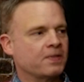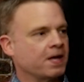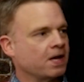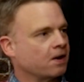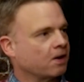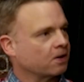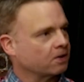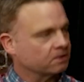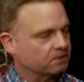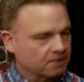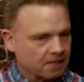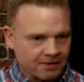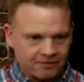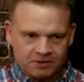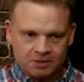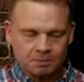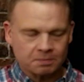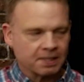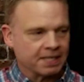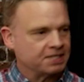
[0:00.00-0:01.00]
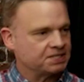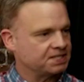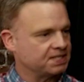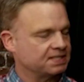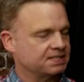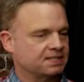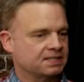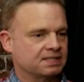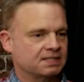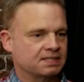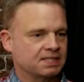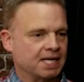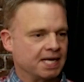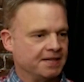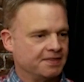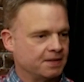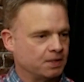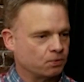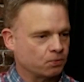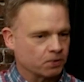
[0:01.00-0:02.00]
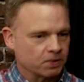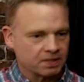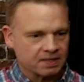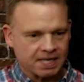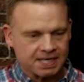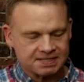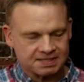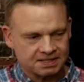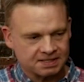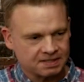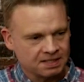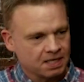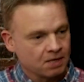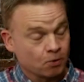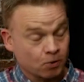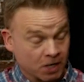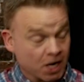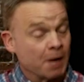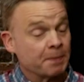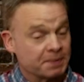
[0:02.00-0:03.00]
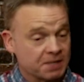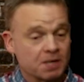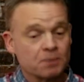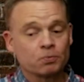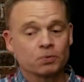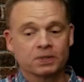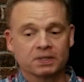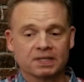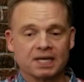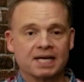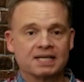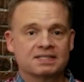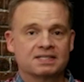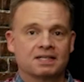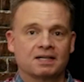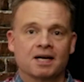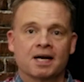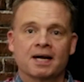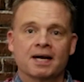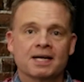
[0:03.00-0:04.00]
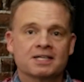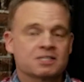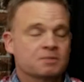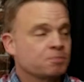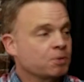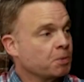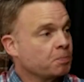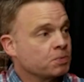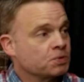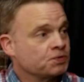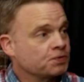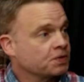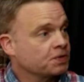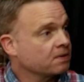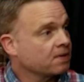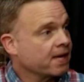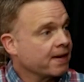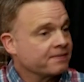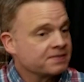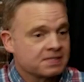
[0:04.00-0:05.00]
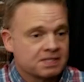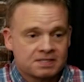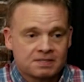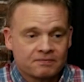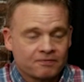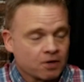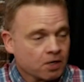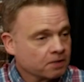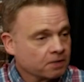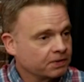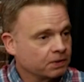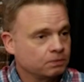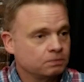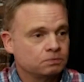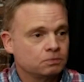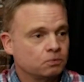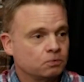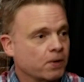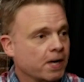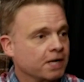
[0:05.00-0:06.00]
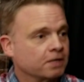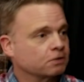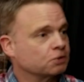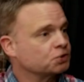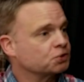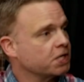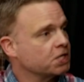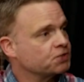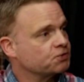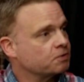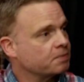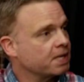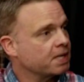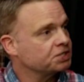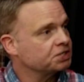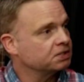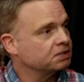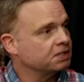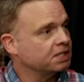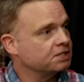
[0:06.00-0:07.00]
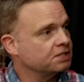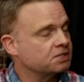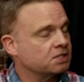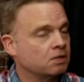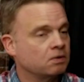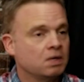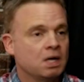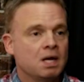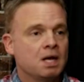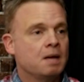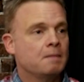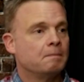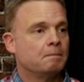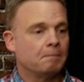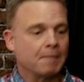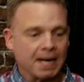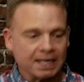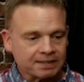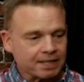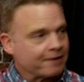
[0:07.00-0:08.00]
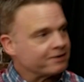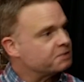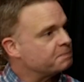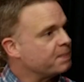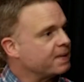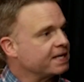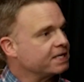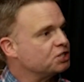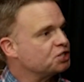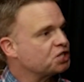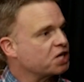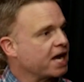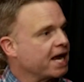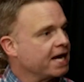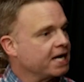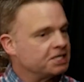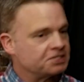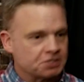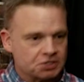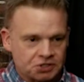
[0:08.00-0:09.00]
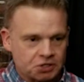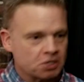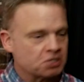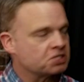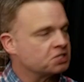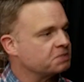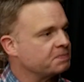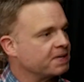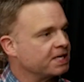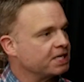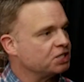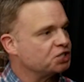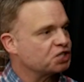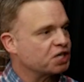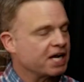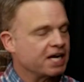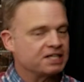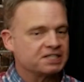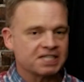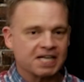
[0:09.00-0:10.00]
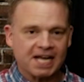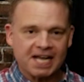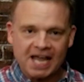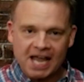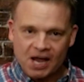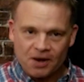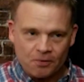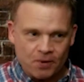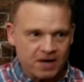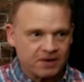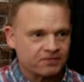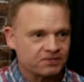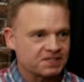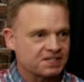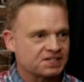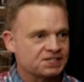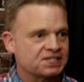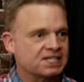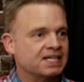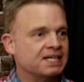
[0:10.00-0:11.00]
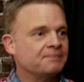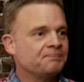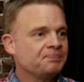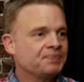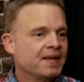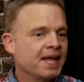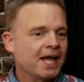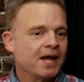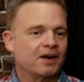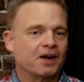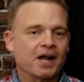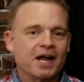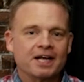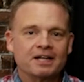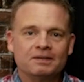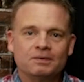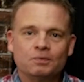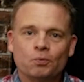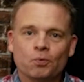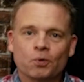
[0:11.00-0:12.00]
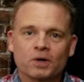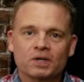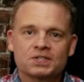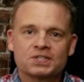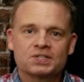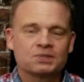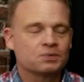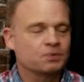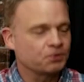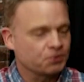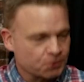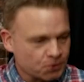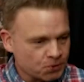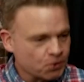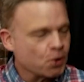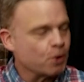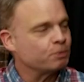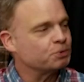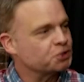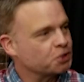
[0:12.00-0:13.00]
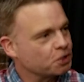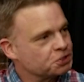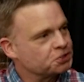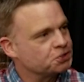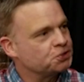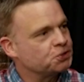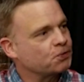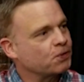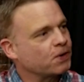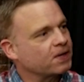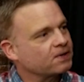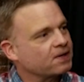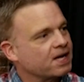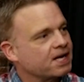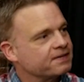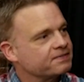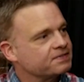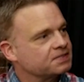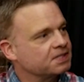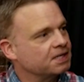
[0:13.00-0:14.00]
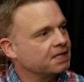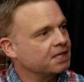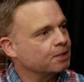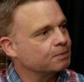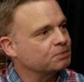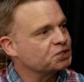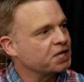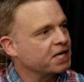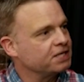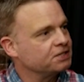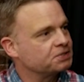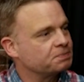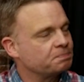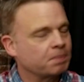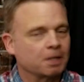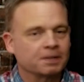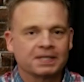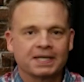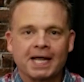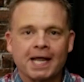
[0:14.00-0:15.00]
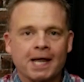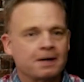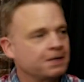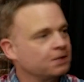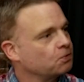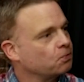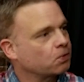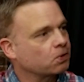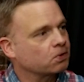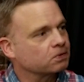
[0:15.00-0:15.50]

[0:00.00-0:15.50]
are, loving them like Jesus, and then realizing, or helping them realize, that God has a purpose for their lives. It's involving radical transformation. And so my life's being changed, the church is being changed, and I can't wait to see how God works through Hope Church and through our lives to help change Paulding County and the world.